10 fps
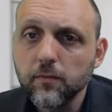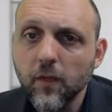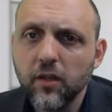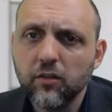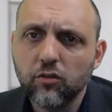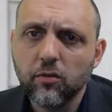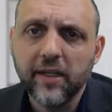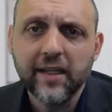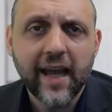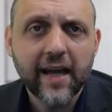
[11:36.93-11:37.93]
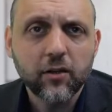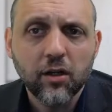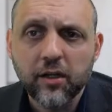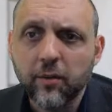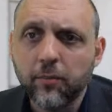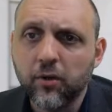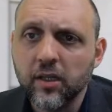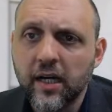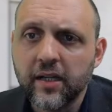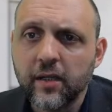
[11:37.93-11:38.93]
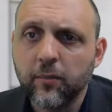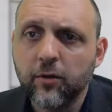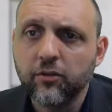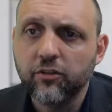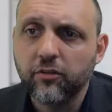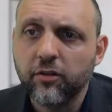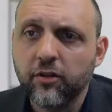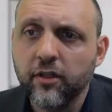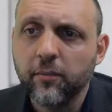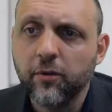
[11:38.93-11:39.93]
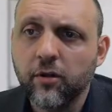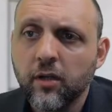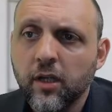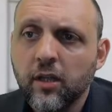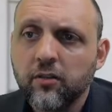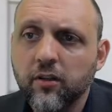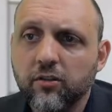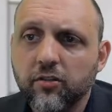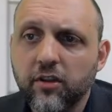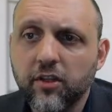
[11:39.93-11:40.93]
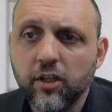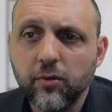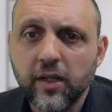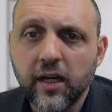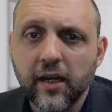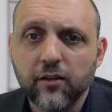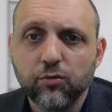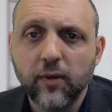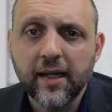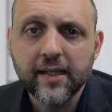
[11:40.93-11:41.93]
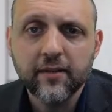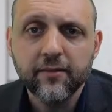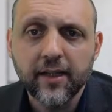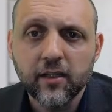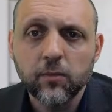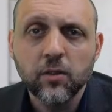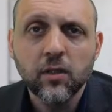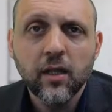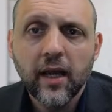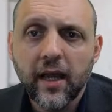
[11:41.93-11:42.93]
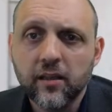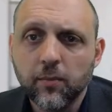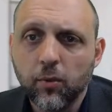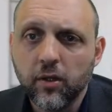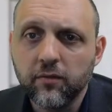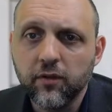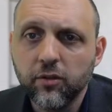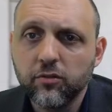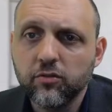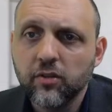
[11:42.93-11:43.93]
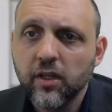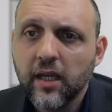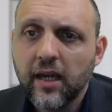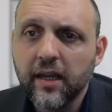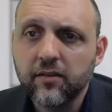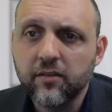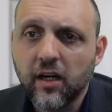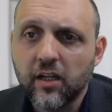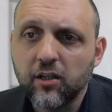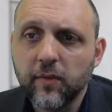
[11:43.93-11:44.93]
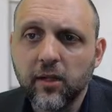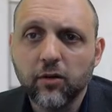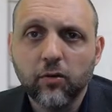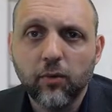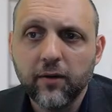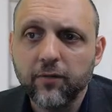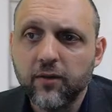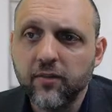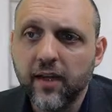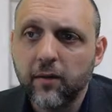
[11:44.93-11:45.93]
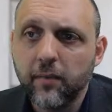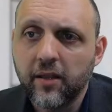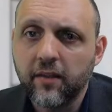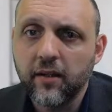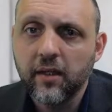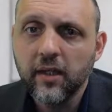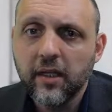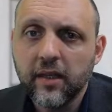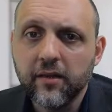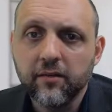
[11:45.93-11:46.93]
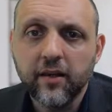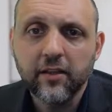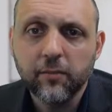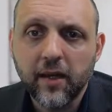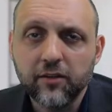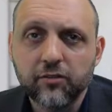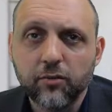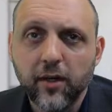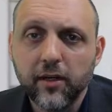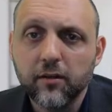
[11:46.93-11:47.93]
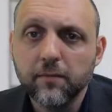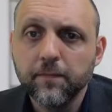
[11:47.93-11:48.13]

Now, this could be a catalog number, a lot number, serial number, such that the UDI is readily available at the point of use and has documented or referenced that method in the device master record.